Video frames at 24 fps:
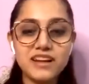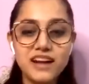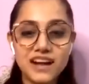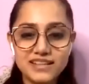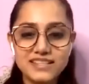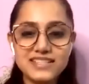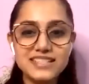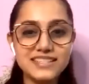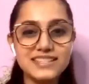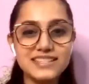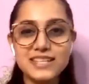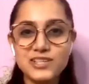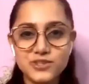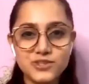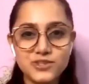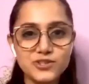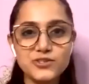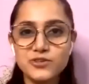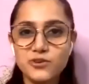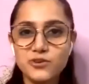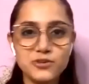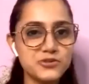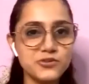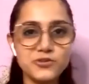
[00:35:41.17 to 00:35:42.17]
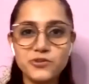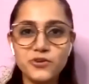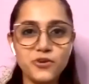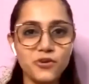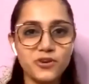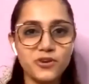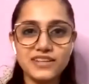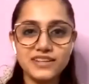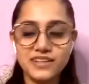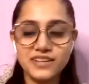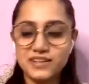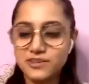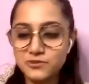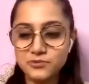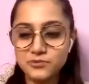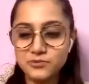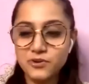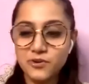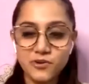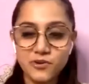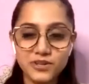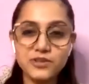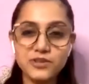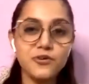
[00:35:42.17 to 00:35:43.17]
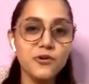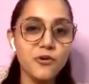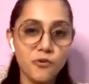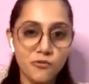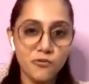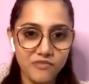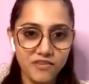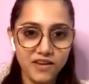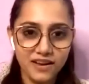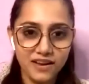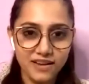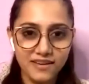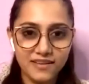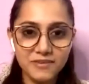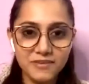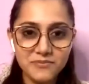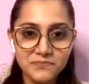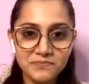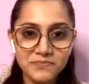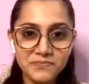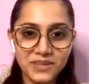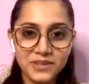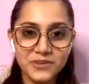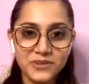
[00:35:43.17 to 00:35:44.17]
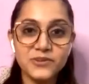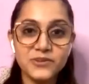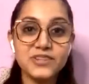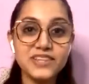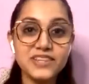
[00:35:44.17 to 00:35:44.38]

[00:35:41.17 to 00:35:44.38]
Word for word: consultations also not do not go well you